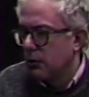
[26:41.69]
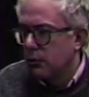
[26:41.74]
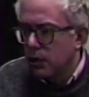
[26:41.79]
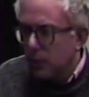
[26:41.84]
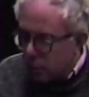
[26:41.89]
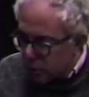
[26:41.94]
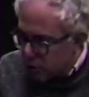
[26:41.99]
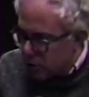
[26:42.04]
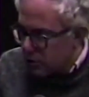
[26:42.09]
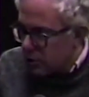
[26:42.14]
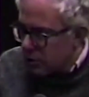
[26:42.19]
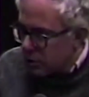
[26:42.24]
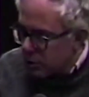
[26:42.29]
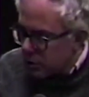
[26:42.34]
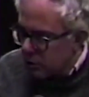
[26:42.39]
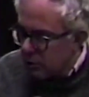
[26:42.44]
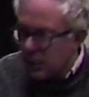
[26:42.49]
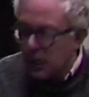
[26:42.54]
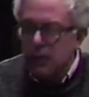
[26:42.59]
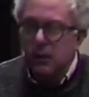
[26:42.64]
We were
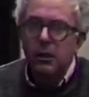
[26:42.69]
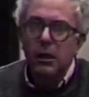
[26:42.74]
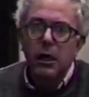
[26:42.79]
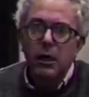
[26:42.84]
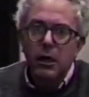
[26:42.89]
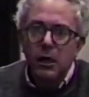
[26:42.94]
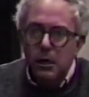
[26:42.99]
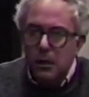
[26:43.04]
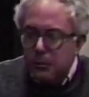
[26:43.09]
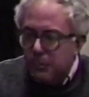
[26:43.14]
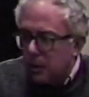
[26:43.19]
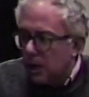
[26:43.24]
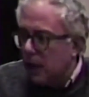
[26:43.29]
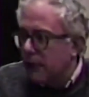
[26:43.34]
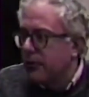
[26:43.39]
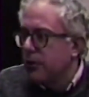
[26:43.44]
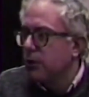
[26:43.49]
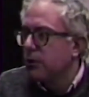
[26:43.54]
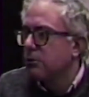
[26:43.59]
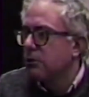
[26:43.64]
sued. We had to take on the
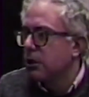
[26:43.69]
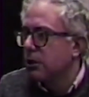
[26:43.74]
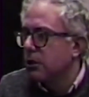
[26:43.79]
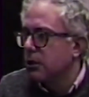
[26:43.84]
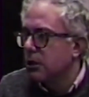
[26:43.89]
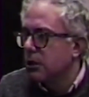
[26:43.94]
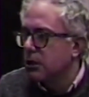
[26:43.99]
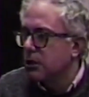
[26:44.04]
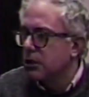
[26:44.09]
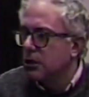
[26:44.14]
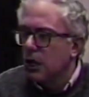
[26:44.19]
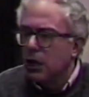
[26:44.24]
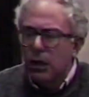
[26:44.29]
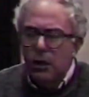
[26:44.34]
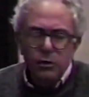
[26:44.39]
private utilities.